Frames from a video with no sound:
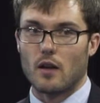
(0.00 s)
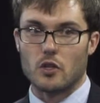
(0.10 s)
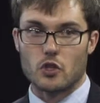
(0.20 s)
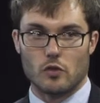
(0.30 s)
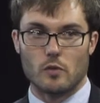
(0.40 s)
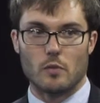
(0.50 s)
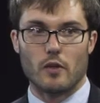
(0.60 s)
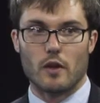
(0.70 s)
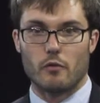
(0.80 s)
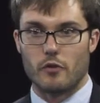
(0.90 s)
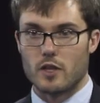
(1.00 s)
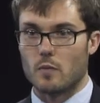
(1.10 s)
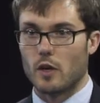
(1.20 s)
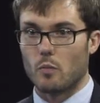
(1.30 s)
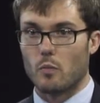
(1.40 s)
assume that
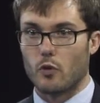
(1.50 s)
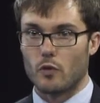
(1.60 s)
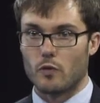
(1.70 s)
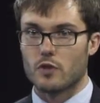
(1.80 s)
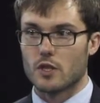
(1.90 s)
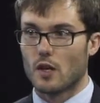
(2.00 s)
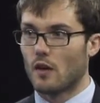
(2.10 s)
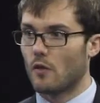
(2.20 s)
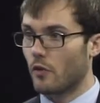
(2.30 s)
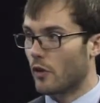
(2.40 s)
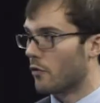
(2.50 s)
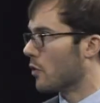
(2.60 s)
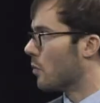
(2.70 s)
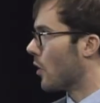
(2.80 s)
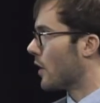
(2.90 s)
FSMA improves the
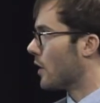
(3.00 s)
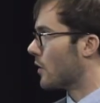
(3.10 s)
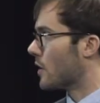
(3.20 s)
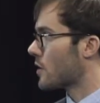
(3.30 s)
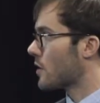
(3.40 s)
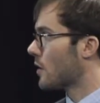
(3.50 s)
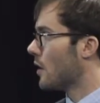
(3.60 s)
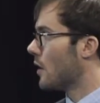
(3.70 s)
foodborne illness